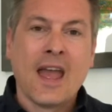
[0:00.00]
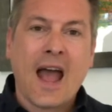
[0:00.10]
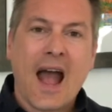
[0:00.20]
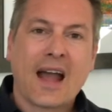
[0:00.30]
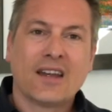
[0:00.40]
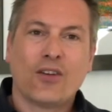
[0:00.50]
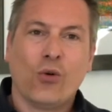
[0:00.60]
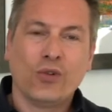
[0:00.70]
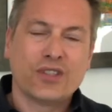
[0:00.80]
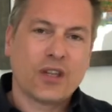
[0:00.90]
And
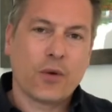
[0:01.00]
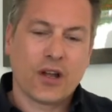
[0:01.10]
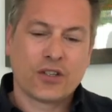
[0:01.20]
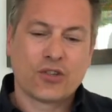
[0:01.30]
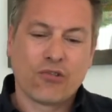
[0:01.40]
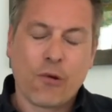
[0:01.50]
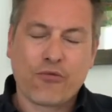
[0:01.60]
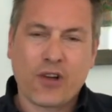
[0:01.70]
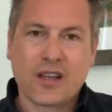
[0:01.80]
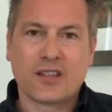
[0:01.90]
also a tour
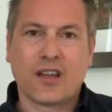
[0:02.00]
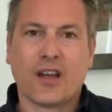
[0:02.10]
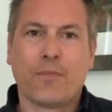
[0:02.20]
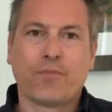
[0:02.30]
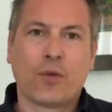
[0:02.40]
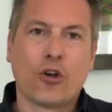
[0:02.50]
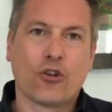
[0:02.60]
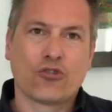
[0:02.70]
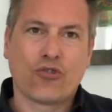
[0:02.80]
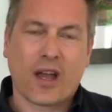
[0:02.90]
operator
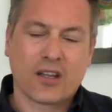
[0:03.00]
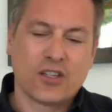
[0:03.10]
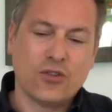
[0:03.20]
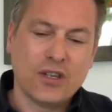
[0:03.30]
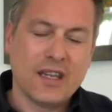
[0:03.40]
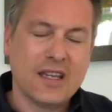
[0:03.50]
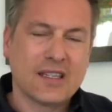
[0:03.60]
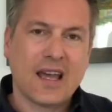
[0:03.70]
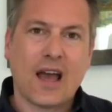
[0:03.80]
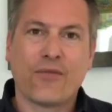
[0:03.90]
contract. You need
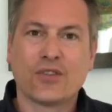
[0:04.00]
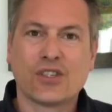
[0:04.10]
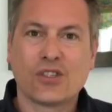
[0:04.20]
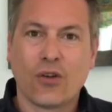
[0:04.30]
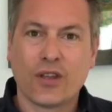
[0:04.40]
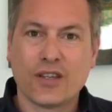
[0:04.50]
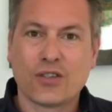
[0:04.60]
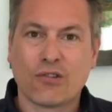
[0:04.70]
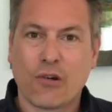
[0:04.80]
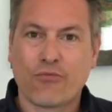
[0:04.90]
to have a solid
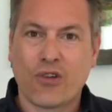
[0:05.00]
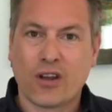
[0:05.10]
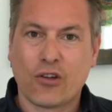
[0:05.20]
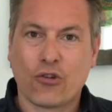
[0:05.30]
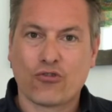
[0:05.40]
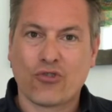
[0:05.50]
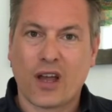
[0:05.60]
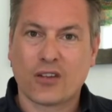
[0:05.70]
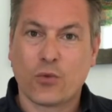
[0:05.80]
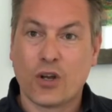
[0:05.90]
tour operator
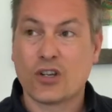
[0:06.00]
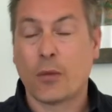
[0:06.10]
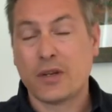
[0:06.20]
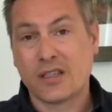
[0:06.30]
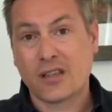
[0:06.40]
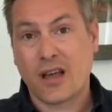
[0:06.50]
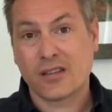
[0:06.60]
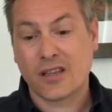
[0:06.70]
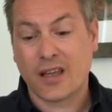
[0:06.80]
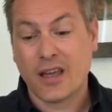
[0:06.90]
contract, which I'll be
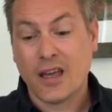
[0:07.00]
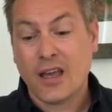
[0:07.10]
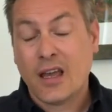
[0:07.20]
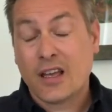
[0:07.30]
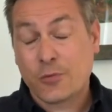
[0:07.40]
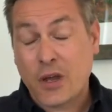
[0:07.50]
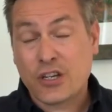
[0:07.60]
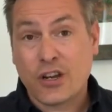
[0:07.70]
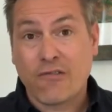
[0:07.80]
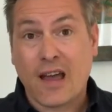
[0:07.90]
discussing,
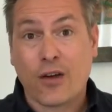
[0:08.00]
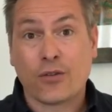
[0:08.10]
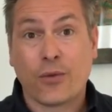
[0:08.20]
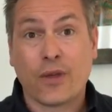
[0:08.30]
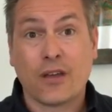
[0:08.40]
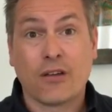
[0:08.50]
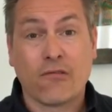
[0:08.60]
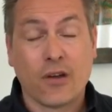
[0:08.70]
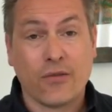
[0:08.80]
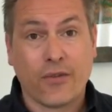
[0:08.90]
especially around the
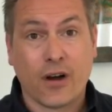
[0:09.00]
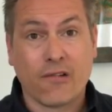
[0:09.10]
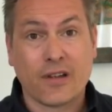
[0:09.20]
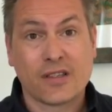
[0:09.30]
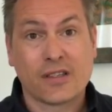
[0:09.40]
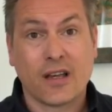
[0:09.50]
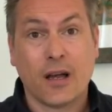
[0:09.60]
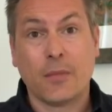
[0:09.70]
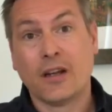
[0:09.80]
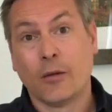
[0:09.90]
coronavirus,
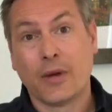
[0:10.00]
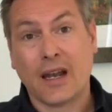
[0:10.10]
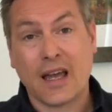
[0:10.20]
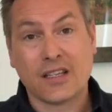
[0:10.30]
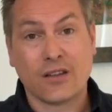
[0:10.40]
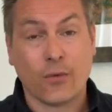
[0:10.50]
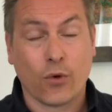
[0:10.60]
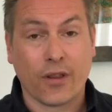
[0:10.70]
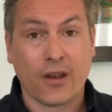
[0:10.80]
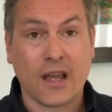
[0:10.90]
a little bit later in
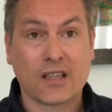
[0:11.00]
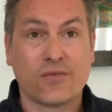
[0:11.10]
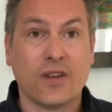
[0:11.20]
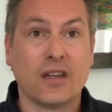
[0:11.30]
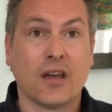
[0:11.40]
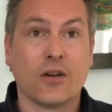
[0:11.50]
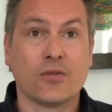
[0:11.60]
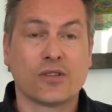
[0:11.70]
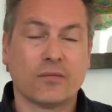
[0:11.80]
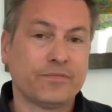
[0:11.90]
one of the next videos.